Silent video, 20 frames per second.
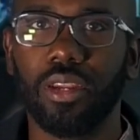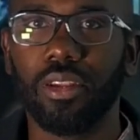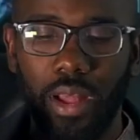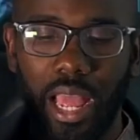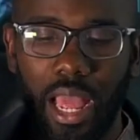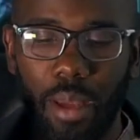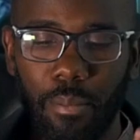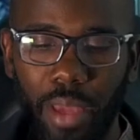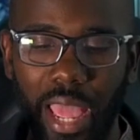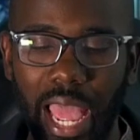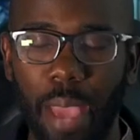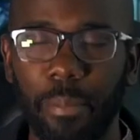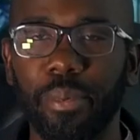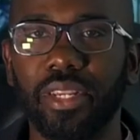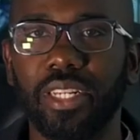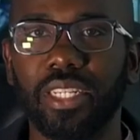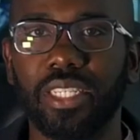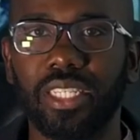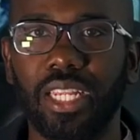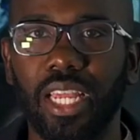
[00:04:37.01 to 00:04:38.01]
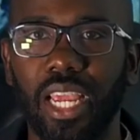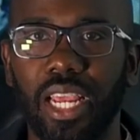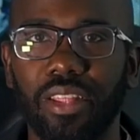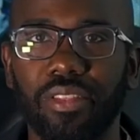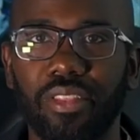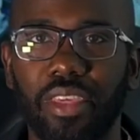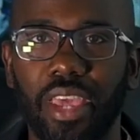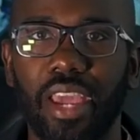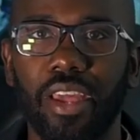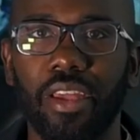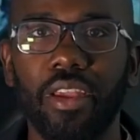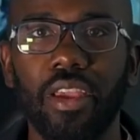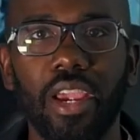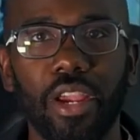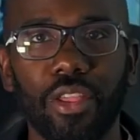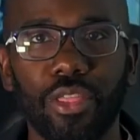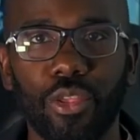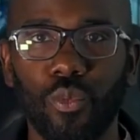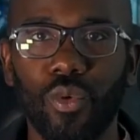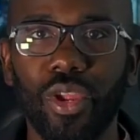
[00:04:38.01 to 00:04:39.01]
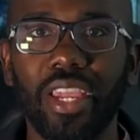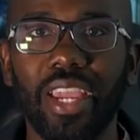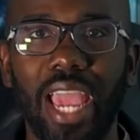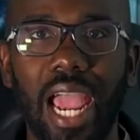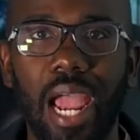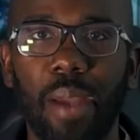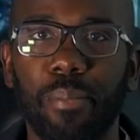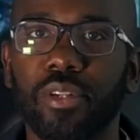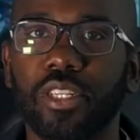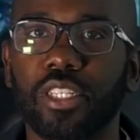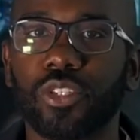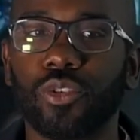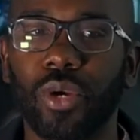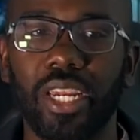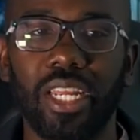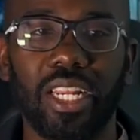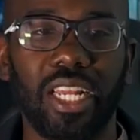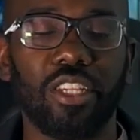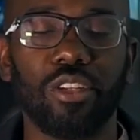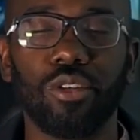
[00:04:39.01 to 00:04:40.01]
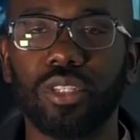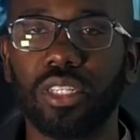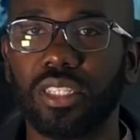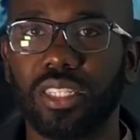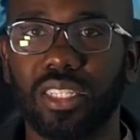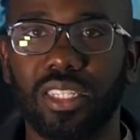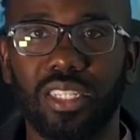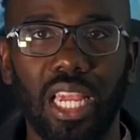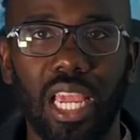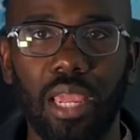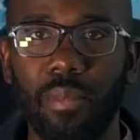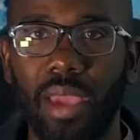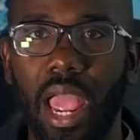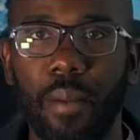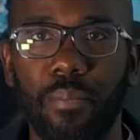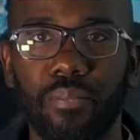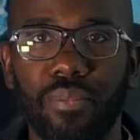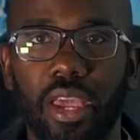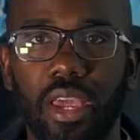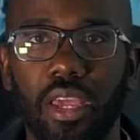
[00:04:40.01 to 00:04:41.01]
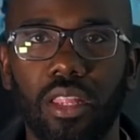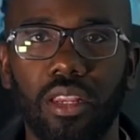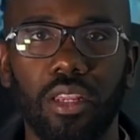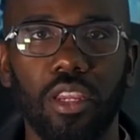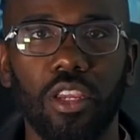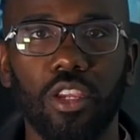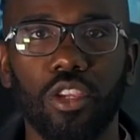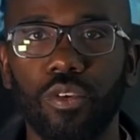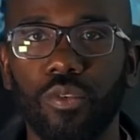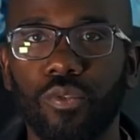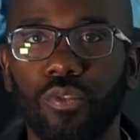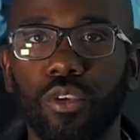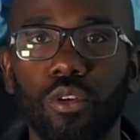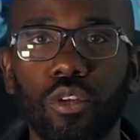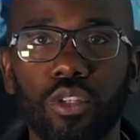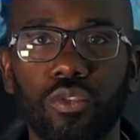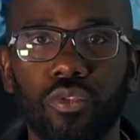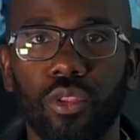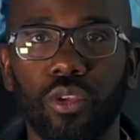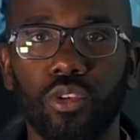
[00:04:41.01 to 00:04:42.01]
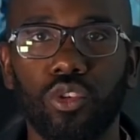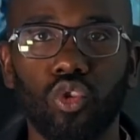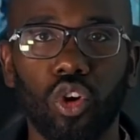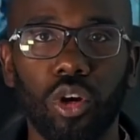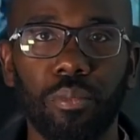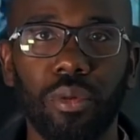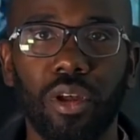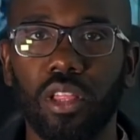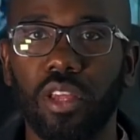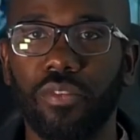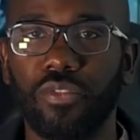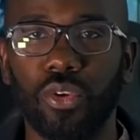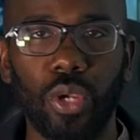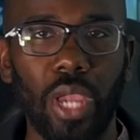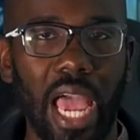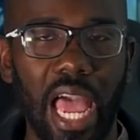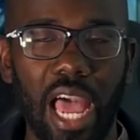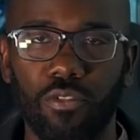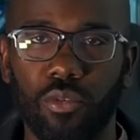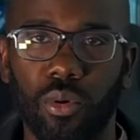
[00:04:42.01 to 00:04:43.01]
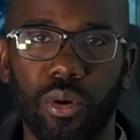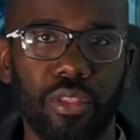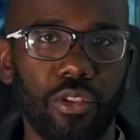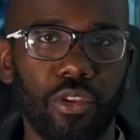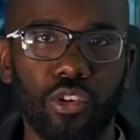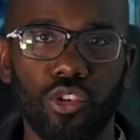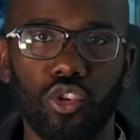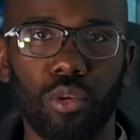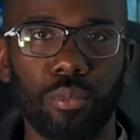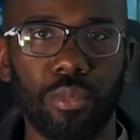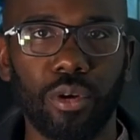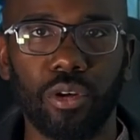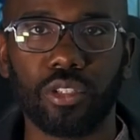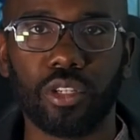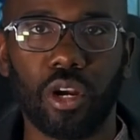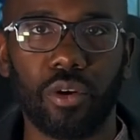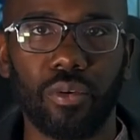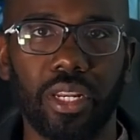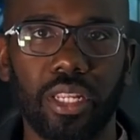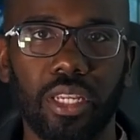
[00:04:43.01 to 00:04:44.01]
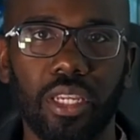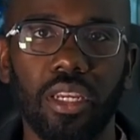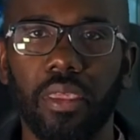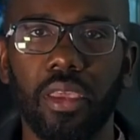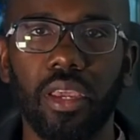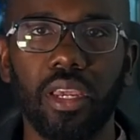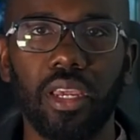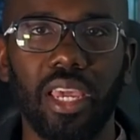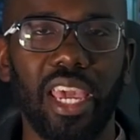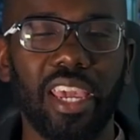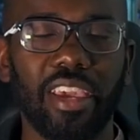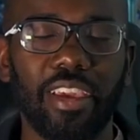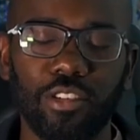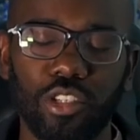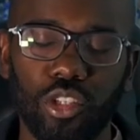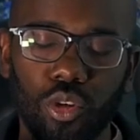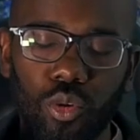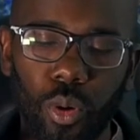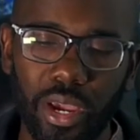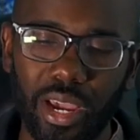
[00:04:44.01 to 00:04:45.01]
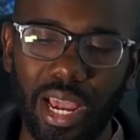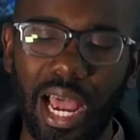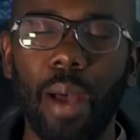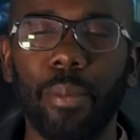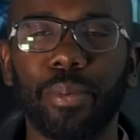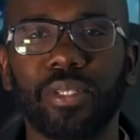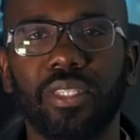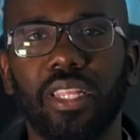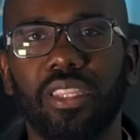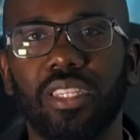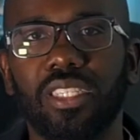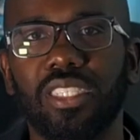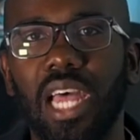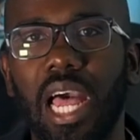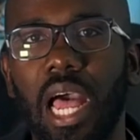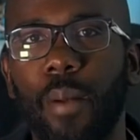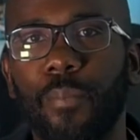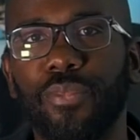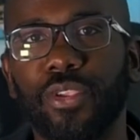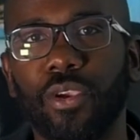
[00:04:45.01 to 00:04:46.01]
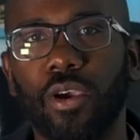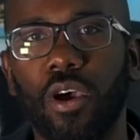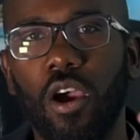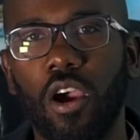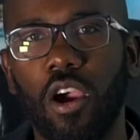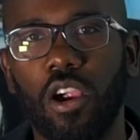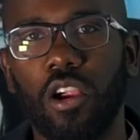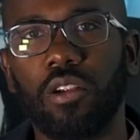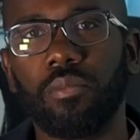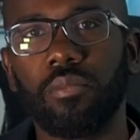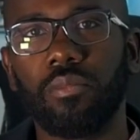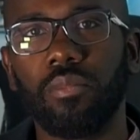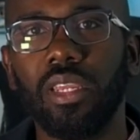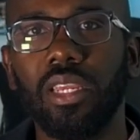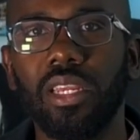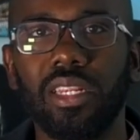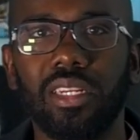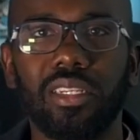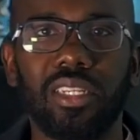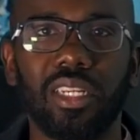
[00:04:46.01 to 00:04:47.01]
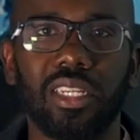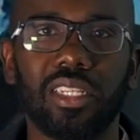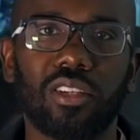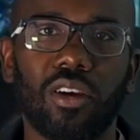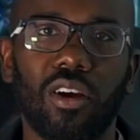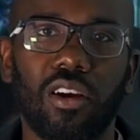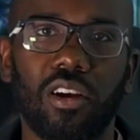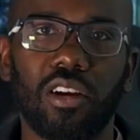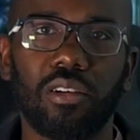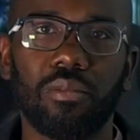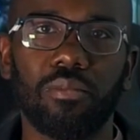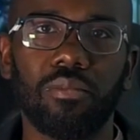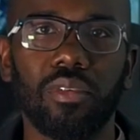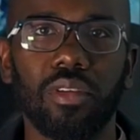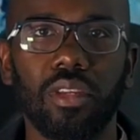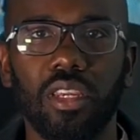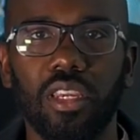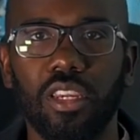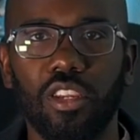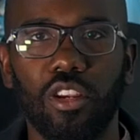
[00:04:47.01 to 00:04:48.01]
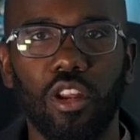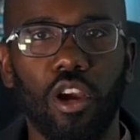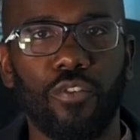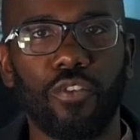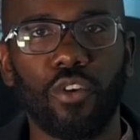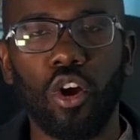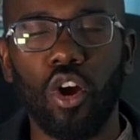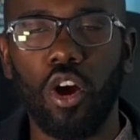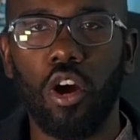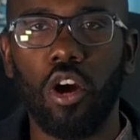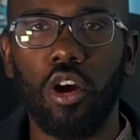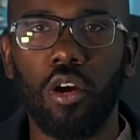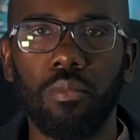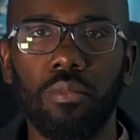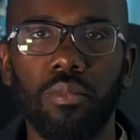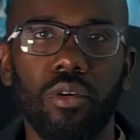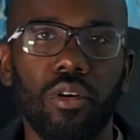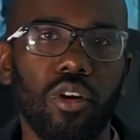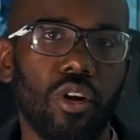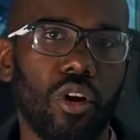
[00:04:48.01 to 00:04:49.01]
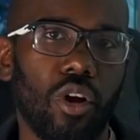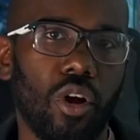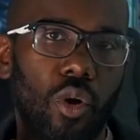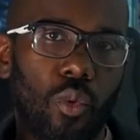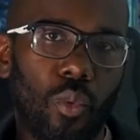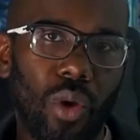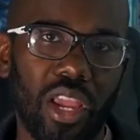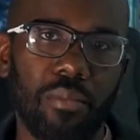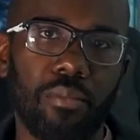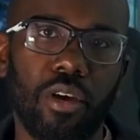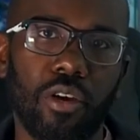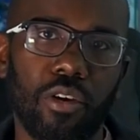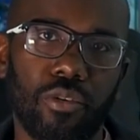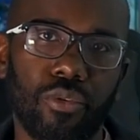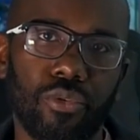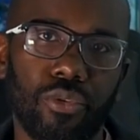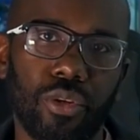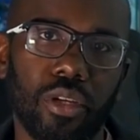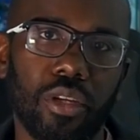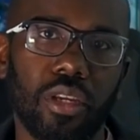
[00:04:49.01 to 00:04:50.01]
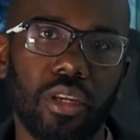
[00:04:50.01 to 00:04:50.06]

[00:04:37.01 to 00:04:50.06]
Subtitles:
I'm happy to say that the Ring app is great. It uses the same app that you've used for the doorbell if you have one of their doorbells already. It gives you quick options at the top to arm, disarm, for home or away mode.